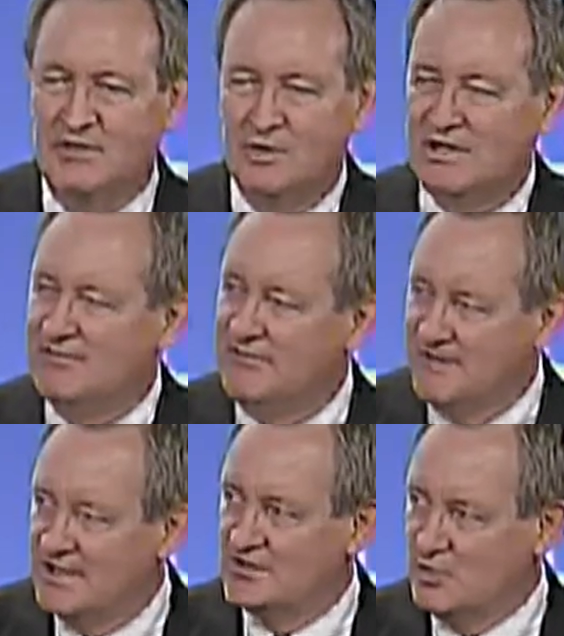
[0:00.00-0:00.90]
we can
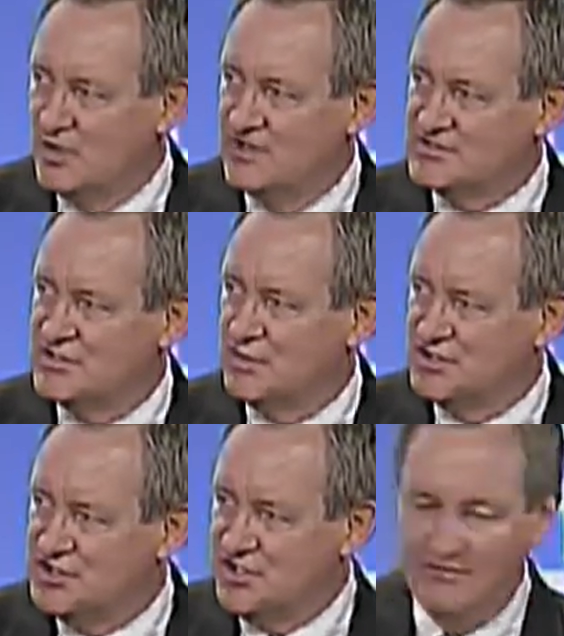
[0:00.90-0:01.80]
find ways to
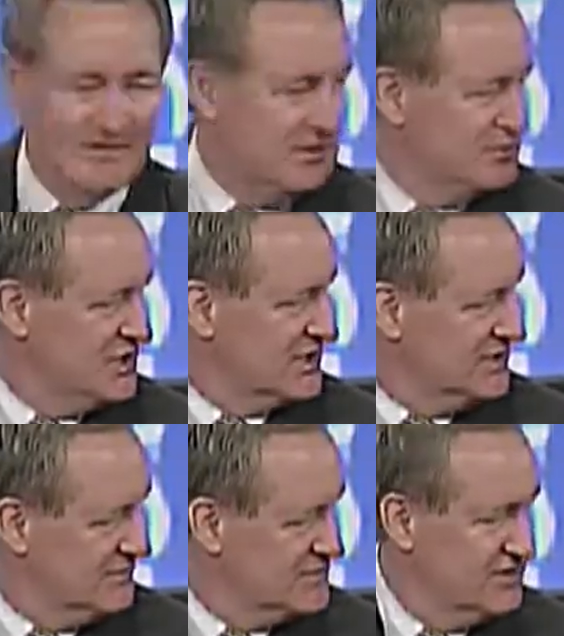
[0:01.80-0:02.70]
achieve the
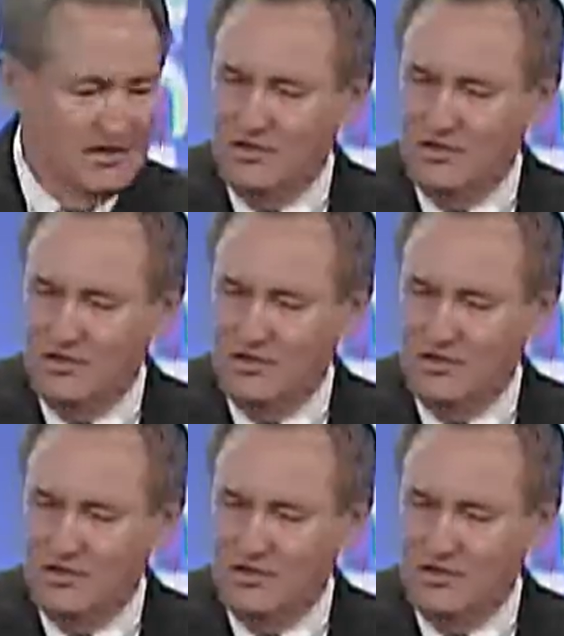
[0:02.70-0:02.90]
objectives